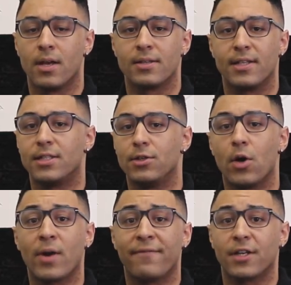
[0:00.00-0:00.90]
Since you
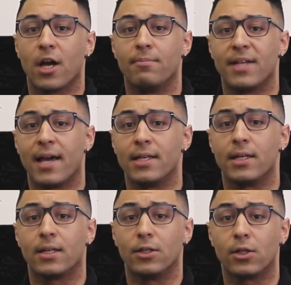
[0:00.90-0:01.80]
don't have to come to any
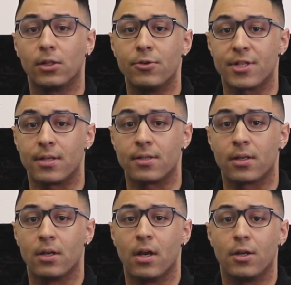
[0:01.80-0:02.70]
conclusions,
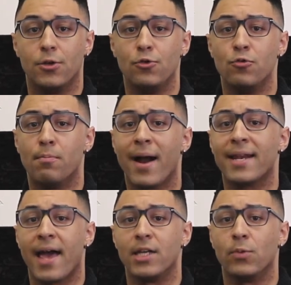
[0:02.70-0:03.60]
you
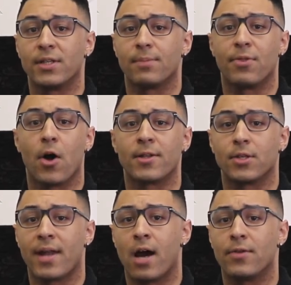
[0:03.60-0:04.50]
might end with some thoughts
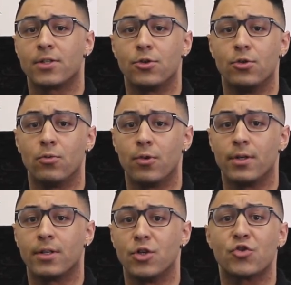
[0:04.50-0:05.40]
on how the student
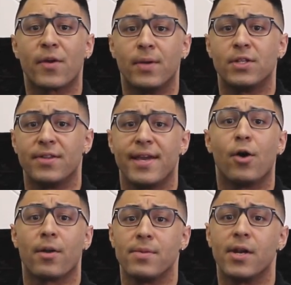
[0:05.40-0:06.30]
would contribute to the Yale
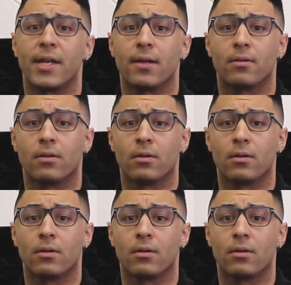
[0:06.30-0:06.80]
community.